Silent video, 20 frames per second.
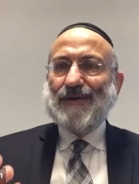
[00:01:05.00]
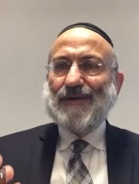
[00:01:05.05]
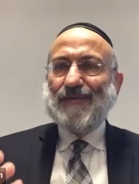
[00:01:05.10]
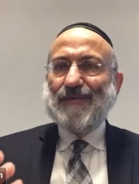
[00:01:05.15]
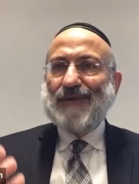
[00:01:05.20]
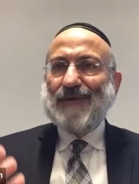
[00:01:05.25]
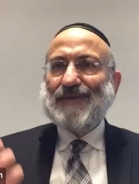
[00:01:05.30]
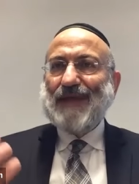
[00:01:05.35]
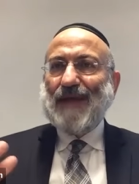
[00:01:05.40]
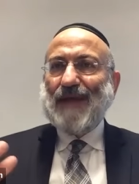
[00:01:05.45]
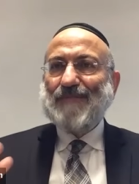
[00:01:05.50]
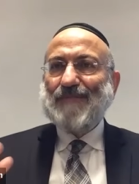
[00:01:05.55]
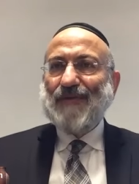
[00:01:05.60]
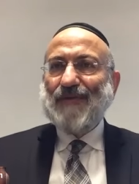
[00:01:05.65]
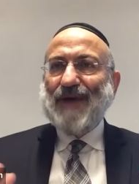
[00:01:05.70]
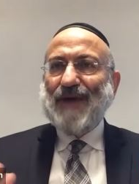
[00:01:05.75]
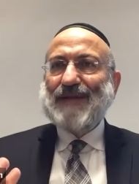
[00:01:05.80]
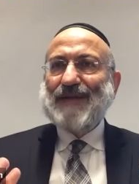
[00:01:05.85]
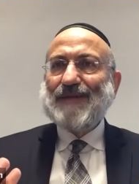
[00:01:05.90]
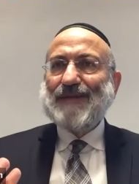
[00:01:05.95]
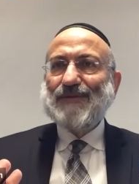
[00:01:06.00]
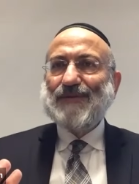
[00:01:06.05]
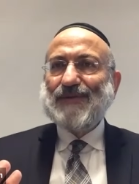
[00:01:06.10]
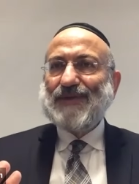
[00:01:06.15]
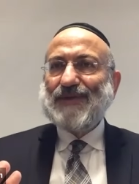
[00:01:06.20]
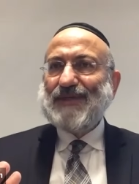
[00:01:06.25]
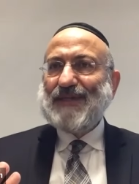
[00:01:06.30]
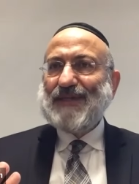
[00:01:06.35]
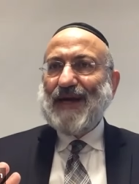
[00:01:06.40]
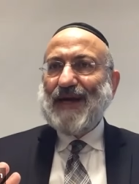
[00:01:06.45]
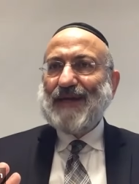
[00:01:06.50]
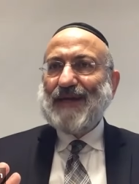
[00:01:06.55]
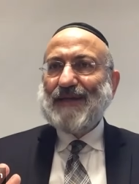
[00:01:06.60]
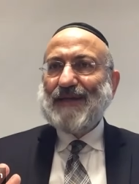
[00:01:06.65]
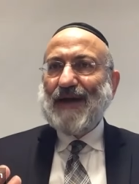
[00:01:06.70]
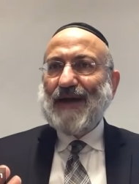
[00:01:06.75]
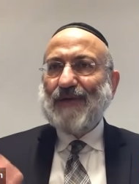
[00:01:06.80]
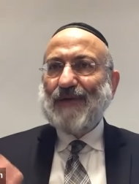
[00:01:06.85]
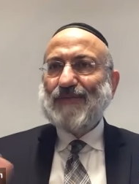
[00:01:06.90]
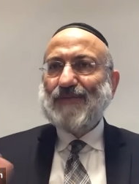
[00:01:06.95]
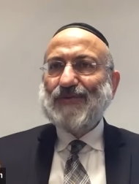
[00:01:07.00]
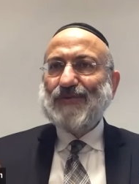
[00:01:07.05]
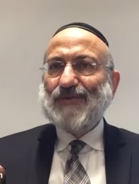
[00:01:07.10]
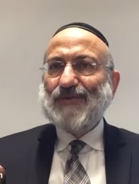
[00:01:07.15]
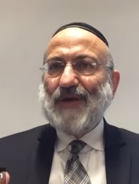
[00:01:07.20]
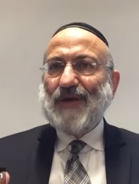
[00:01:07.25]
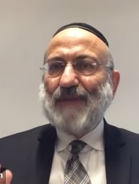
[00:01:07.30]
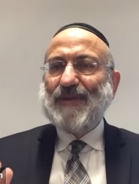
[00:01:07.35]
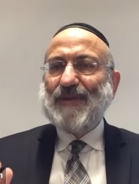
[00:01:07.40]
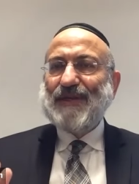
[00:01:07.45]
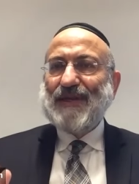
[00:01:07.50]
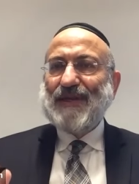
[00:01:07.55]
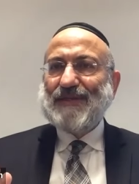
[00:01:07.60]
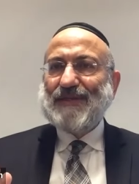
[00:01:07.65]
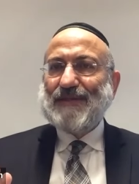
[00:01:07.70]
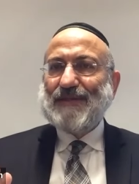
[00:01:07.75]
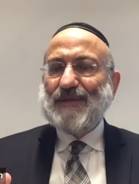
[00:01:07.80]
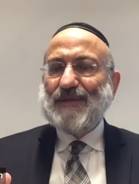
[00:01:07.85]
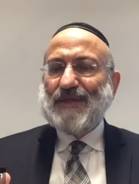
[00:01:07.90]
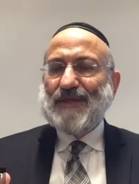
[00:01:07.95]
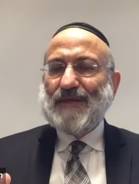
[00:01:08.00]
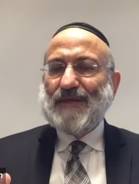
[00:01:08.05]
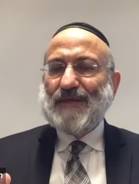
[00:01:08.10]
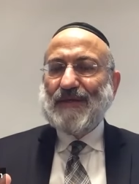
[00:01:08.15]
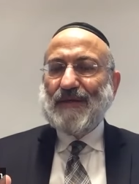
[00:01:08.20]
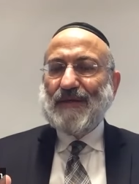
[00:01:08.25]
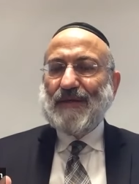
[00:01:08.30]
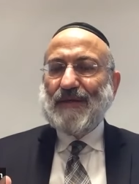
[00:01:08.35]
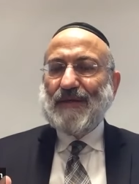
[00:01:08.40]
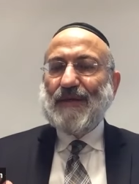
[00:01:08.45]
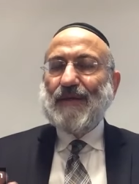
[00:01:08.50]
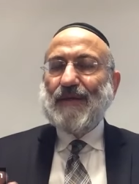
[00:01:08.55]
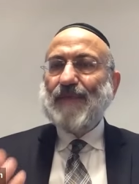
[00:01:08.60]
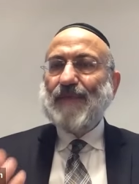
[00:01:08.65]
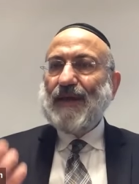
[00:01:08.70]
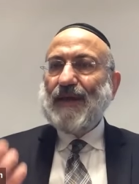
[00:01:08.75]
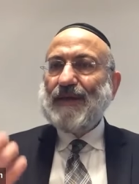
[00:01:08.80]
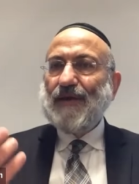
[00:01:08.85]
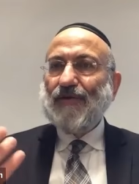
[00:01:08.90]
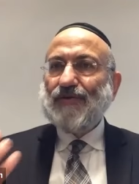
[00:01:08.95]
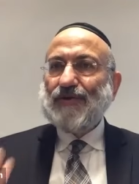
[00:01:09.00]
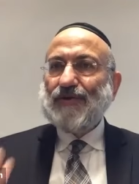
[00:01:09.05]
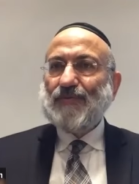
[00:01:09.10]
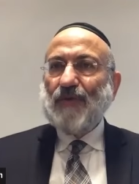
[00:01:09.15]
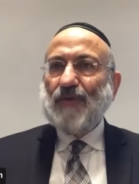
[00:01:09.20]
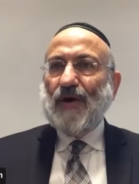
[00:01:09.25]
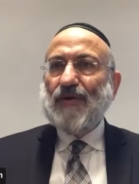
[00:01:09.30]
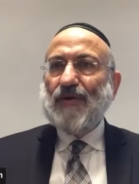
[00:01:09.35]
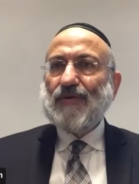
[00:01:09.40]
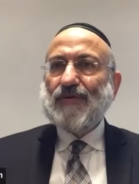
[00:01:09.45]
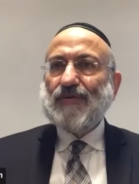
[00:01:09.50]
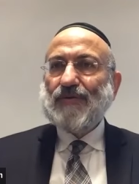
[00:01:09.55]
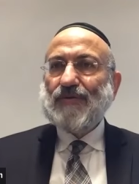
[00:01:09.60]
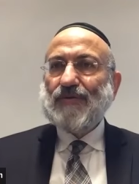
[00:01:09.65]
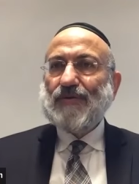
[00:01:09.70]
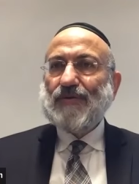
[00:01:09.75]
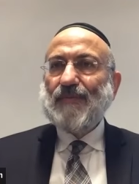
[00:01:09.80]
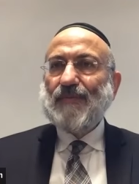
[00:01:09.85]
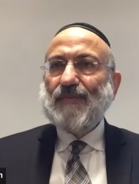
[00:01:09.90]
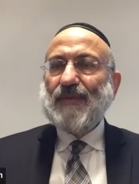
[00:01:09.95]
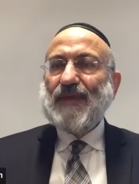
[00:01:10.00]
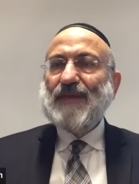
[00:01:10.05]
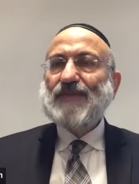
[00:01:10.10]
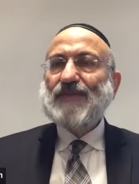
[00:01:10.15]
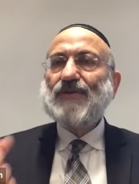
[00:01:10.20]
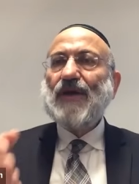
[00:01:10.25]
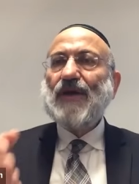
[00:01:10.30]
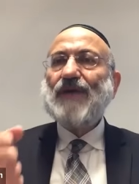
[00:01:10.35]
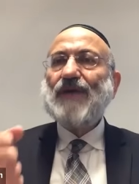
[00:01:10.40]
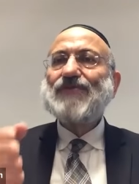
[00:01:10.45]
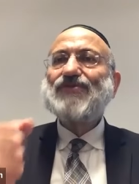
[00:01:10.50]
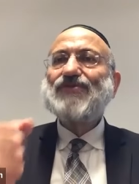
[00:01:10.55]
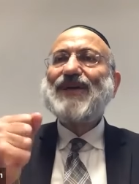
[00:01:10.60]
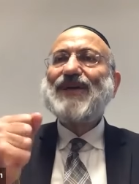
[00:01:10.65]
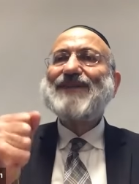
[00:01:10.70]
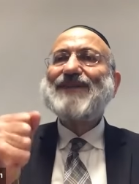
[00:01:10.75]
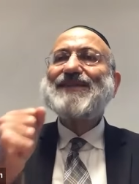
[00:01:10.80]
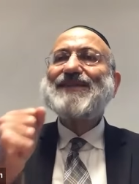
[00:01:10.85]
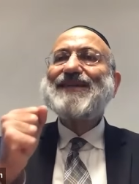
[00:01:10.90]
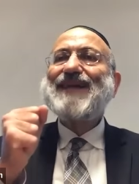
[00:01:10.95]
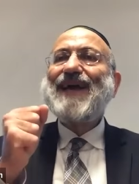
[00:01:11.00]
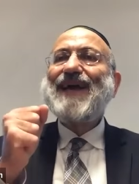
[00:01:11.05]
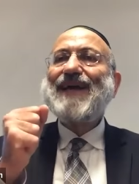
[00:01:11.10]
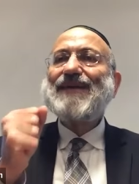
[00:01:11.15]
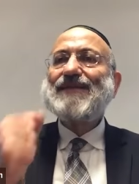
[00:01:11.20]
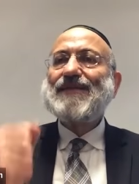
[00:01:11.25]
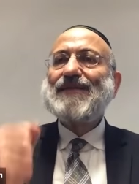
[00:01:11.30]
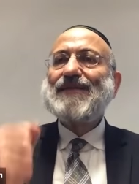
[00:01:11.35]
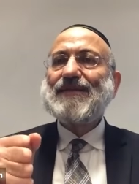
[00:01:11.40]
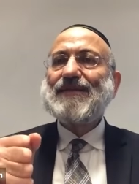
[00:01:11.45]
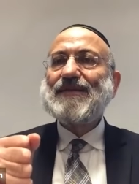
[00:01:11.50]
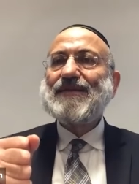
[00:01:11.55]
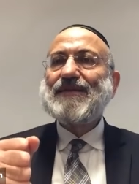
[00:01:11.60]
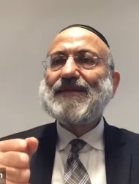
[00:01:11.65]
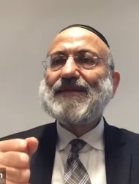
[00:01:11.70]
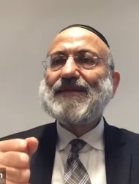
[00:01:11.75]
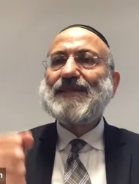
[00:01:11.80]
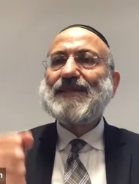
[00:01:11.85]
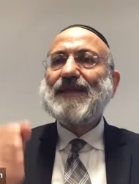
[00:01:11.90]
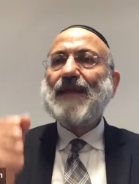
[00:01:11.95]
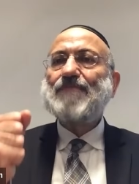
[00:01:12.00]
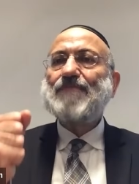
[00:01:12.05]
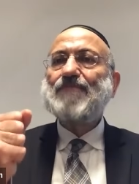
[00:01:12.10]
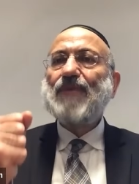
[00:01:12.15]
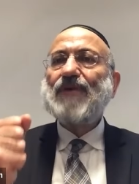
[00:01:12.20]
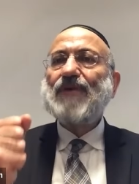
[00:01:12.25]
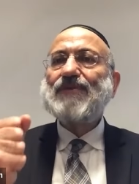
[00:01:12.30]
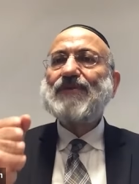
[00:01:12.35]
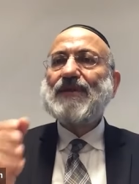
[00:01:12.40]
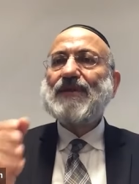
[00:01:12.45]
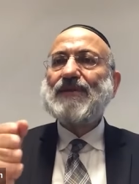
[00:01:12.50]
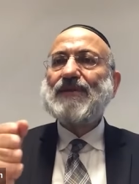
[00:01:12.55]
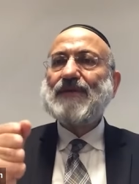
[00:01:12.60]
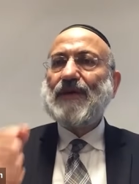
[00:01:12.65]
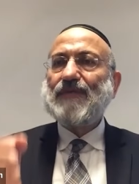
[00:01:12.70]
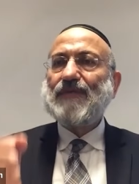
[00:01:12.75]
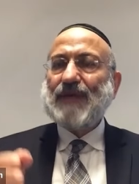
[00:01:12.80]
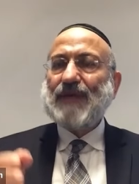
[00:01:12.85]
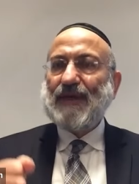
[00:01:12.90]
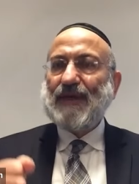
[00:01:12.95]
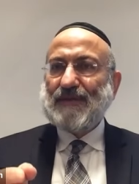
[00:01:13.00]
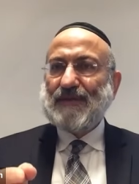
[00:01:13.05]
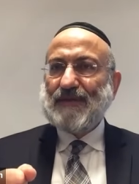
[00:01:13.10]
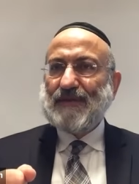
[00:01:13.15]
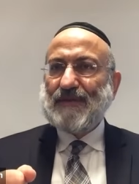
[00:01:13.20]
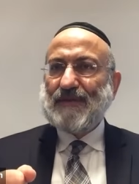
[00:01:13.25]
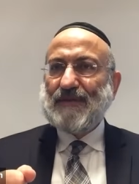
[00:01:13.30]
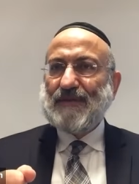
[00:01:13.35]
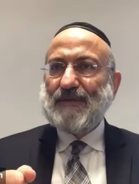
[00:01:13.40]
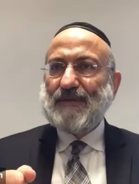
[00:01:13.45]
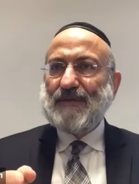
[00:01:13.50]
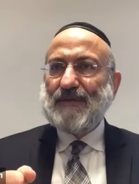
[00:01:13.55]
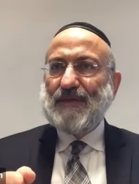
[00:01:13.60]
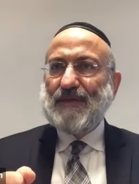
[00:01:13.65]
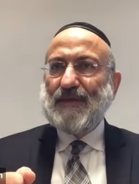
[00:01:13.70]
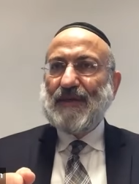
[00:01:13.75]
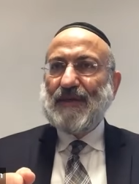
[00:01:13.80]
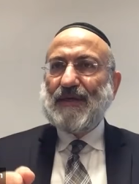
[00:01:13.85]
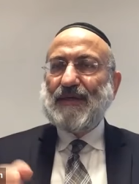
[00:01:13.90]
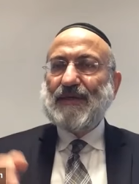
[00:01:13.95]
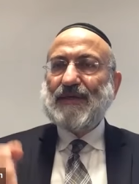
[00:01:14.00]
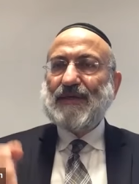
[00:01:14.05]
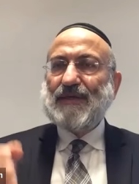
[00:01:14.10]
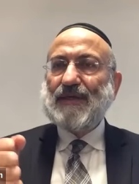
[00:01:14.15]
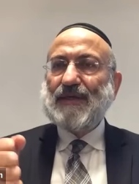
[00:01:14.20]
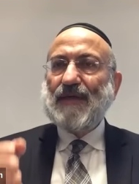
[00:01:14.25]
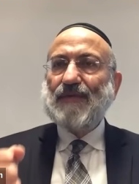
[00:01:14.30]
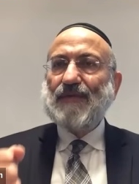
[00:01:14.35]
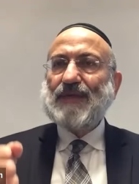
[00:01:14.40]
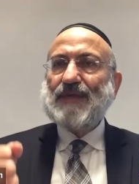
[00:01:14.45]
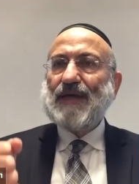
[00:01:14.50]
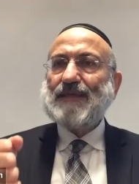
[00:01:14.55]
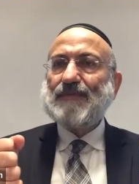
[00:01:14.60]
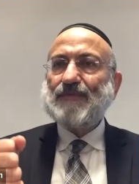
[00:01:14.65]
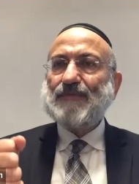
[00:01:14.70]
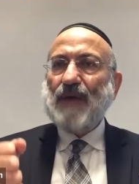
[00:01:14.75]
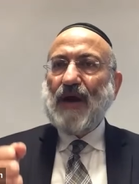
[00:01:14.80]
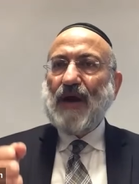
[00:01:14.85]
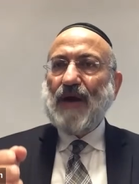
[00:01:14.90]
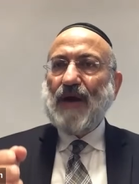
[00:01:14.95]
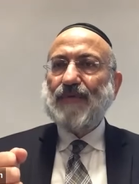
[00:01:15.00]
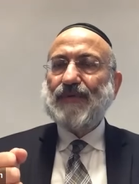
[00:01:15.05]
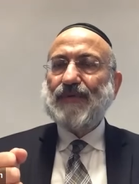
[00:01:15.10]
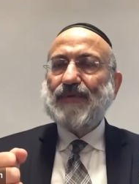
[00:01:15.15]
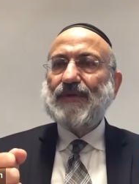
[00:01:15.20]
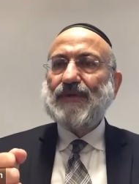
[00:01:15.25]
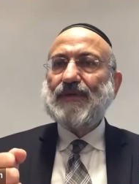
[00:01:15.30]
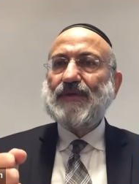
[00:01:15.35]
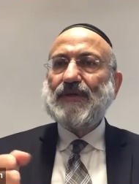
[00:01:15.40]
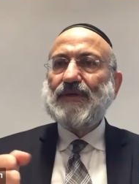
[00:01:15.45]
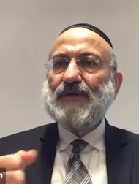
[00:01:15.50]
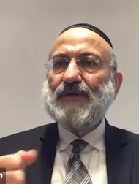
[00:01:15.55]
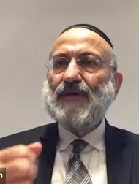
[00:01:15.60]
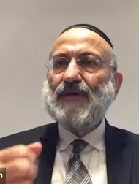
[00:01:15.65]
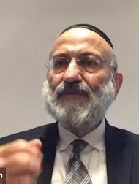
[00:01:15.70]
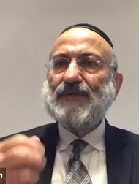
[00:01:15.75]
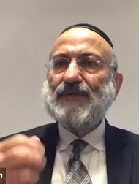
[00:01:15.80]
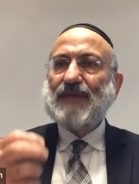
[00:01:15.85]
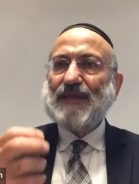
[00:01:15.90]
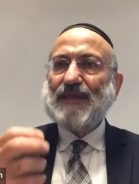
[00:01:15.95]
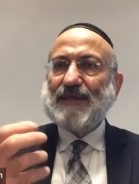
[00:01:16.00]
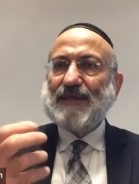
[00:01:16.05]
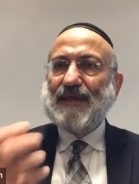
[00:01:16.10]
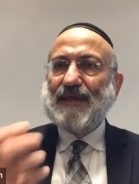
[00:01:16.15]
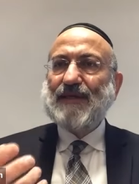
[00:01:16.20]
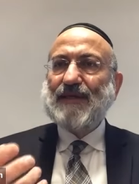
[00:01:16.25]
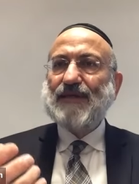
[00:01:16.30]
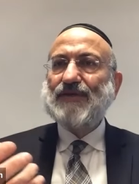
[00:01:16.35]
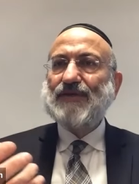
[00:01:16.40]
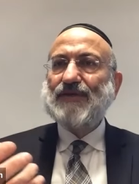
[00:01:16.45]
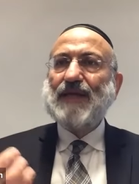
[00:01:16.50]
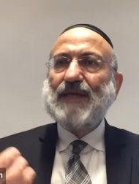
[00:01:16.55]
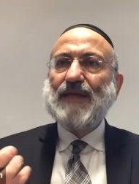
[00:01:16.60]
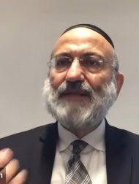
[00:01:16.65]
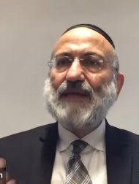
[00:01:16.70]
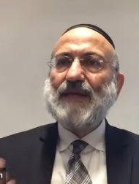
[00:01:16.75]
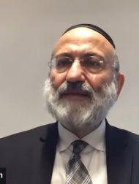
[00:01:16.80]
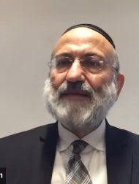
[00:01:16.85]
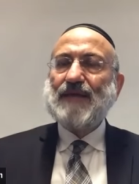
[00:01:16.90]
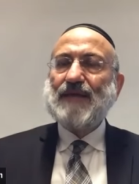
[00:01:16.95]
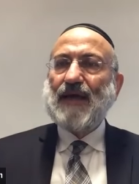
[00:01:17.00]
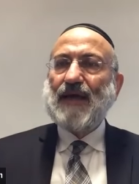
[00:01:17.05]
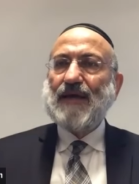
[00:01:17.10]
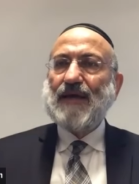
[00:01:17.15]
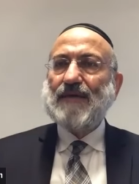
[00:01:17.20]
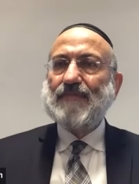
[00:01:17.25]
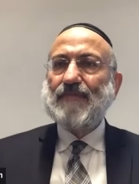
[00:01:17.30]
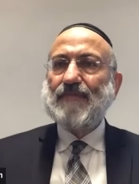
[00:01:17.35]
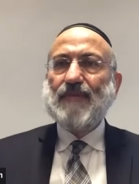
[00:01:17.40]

What type of attitude is that? How could you come against me? But Harish Baruch Hu is not just kindness, it's abundant of kindness. He gives us power, he gives us energy at that time.